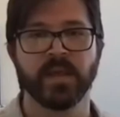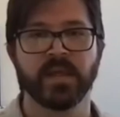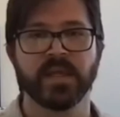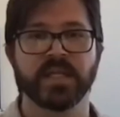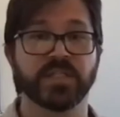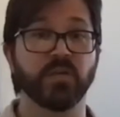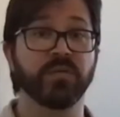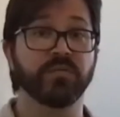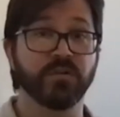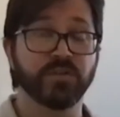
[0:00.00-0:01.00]
And so
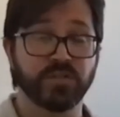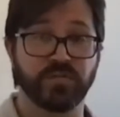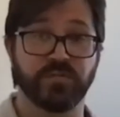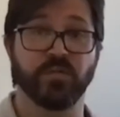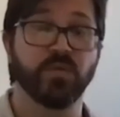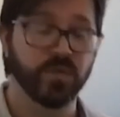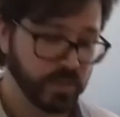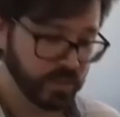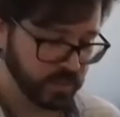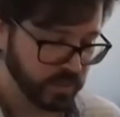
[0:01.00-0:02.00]
in verse
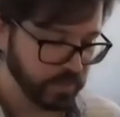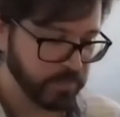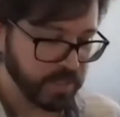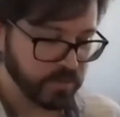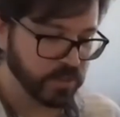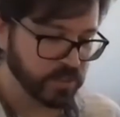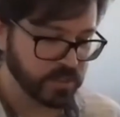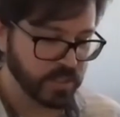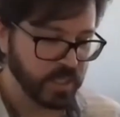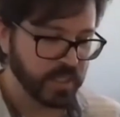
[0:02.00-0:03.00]
4, Peter
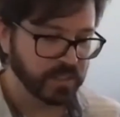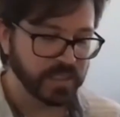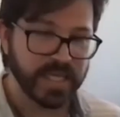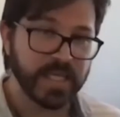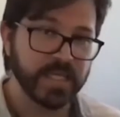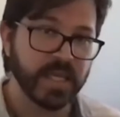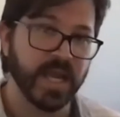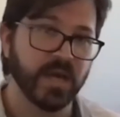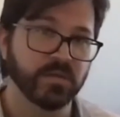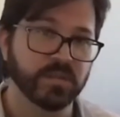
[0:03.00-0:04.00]
is laying
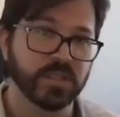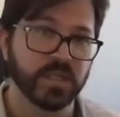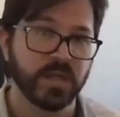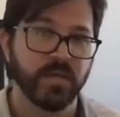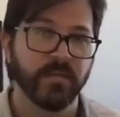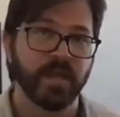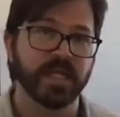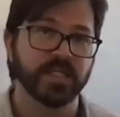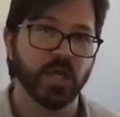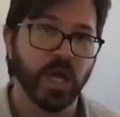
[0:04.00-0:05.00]
out
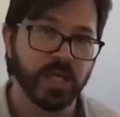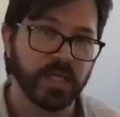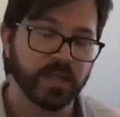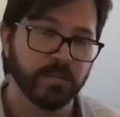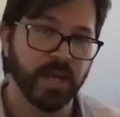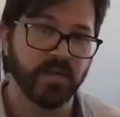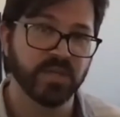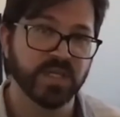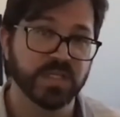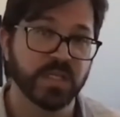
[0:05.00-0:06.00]
and talking about
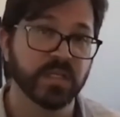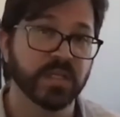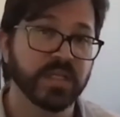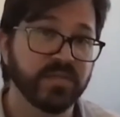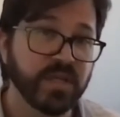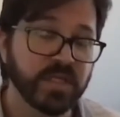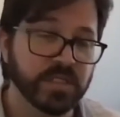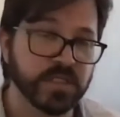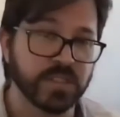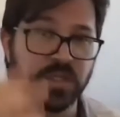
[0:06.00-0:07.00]
this living
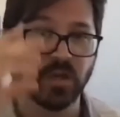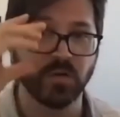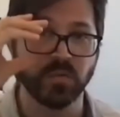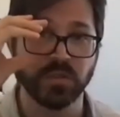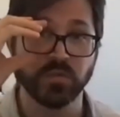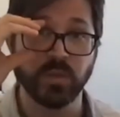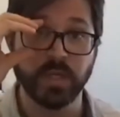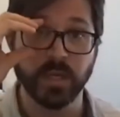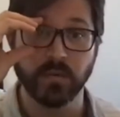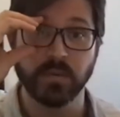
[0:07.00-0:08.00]
stone, which we
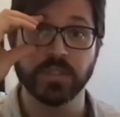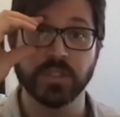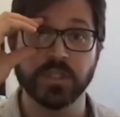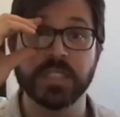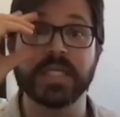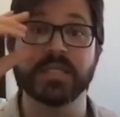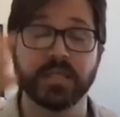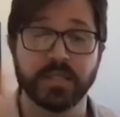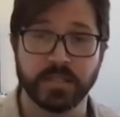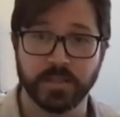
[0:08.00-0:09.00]
know is
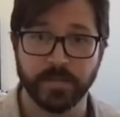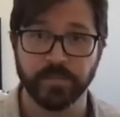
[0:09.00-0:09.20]
Jesus.